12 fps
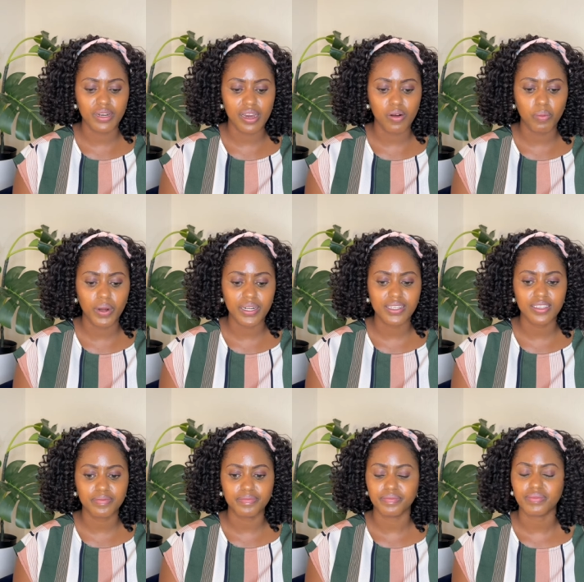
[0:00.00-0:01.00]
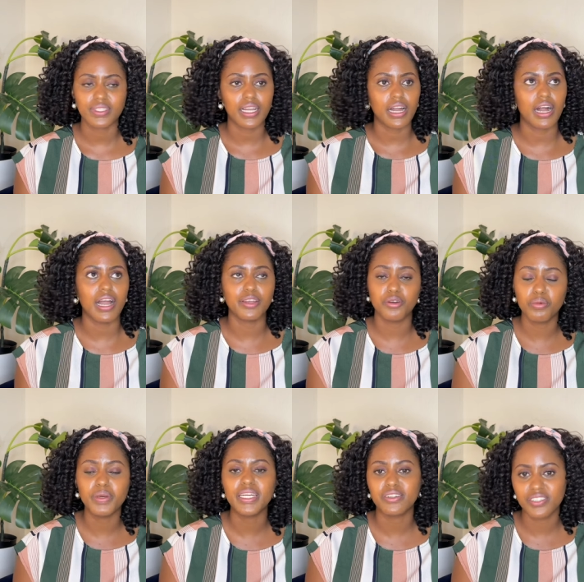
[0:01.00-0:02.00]
now but i know
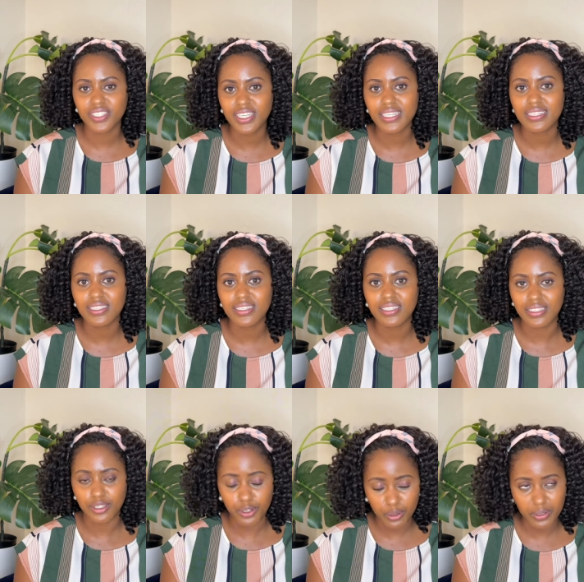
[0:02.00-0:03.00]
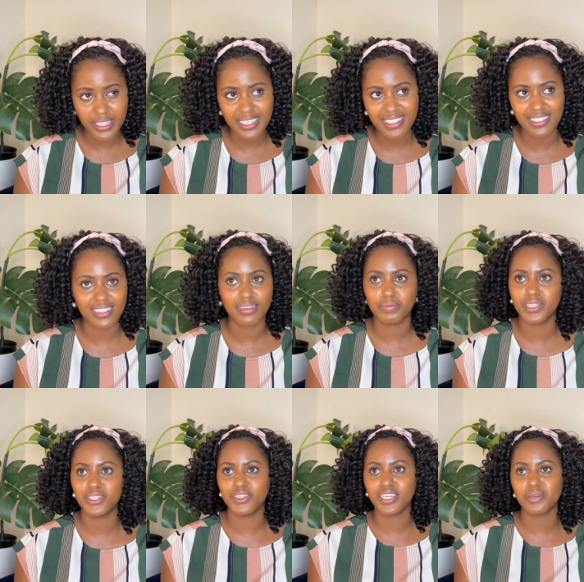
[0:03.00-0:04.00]
many christians do this i mean
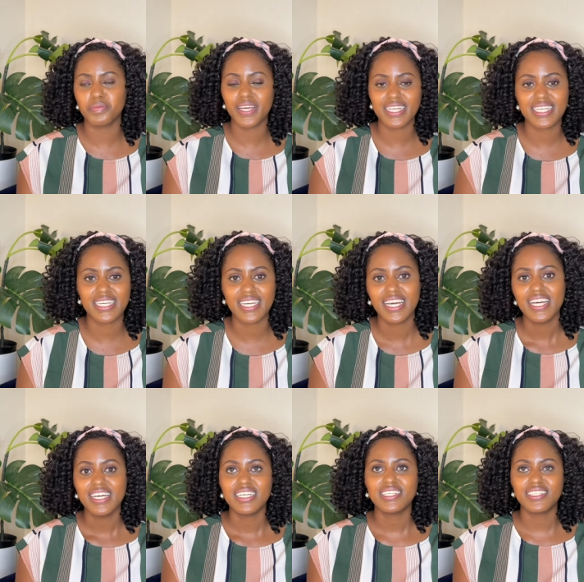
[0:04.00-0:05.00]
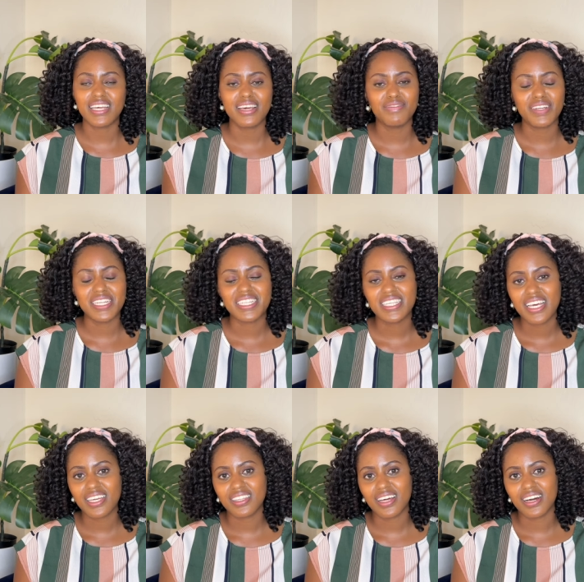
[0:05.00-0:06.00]
you keep getting saved and
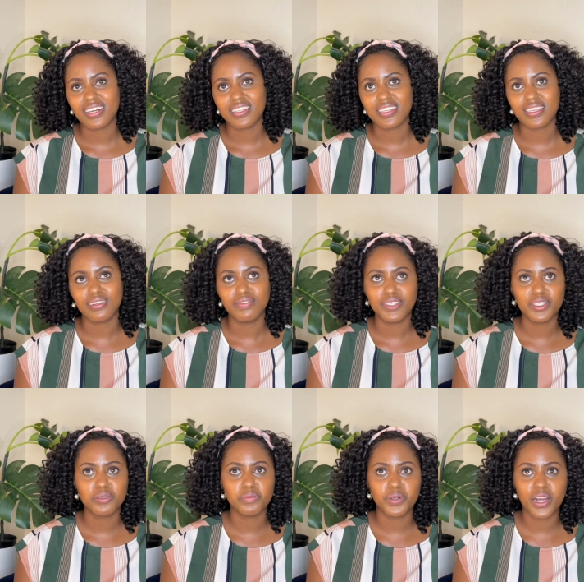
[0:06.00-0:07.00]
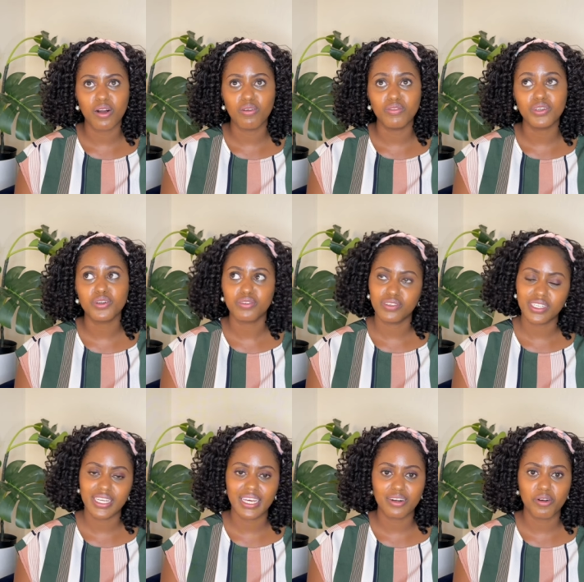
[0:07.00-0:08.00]
saying the, the salvation prayer over and over
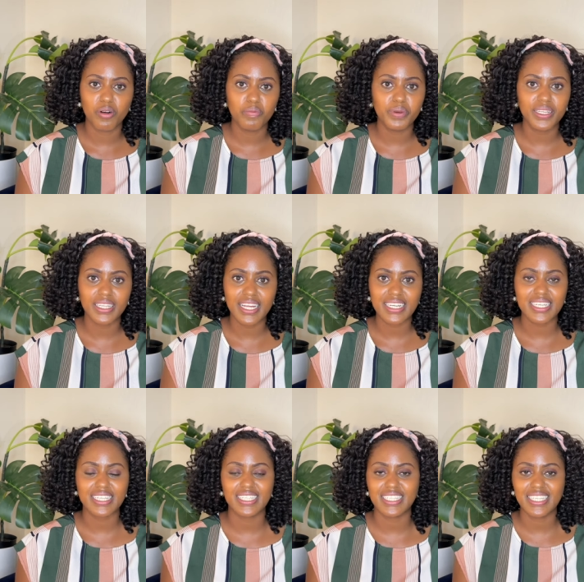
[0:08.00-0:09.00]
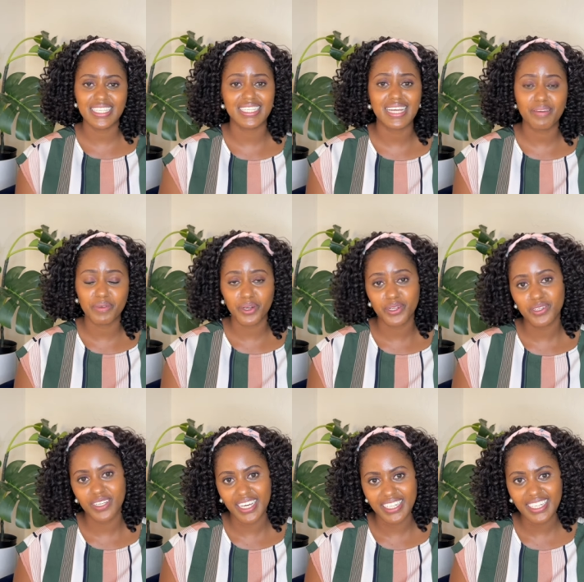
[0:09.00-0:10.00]
again hoping that this time you're going to
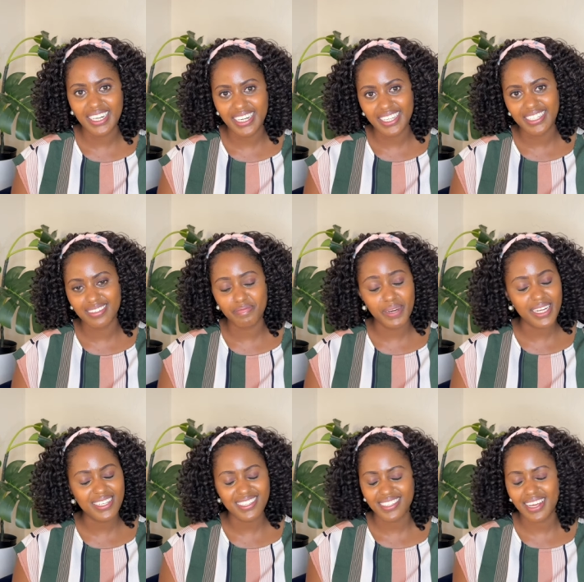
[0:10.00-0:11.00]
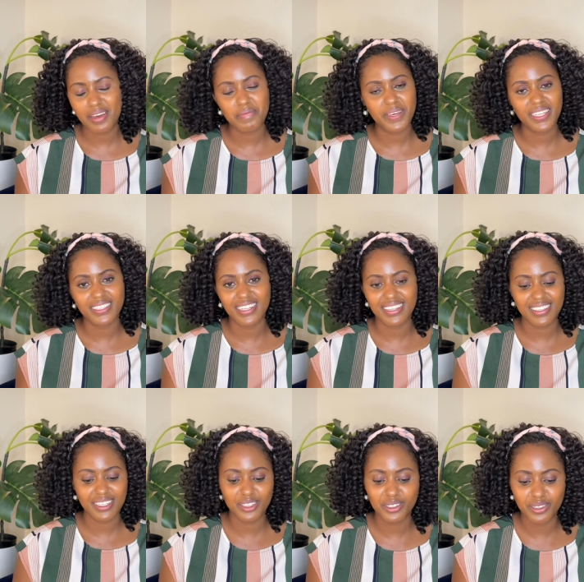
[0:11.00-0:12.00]
get cleaned but i mean that
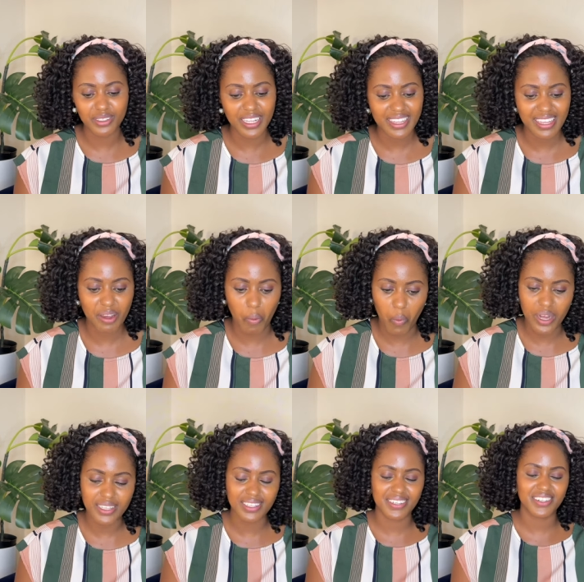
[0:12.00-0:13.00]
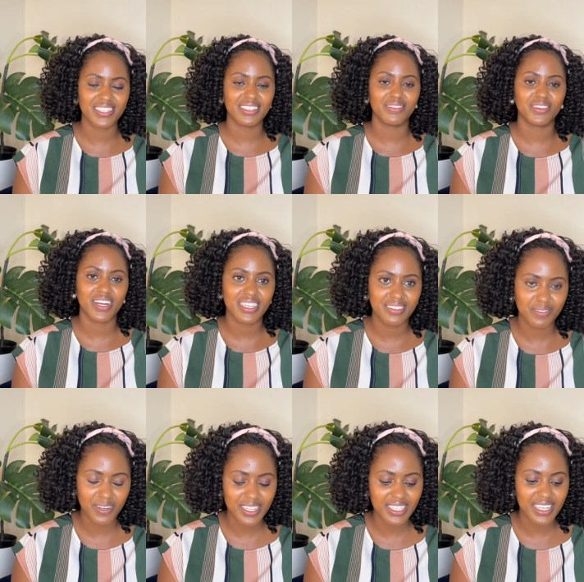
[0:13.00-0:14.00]
you do the thing once and receive christ
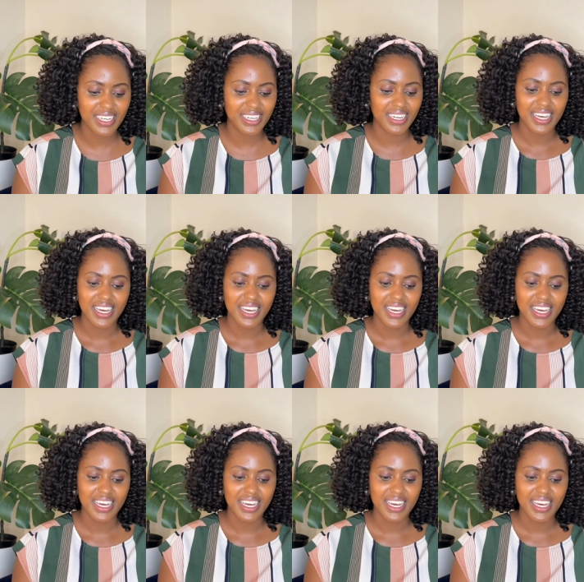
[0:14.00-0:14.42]
once and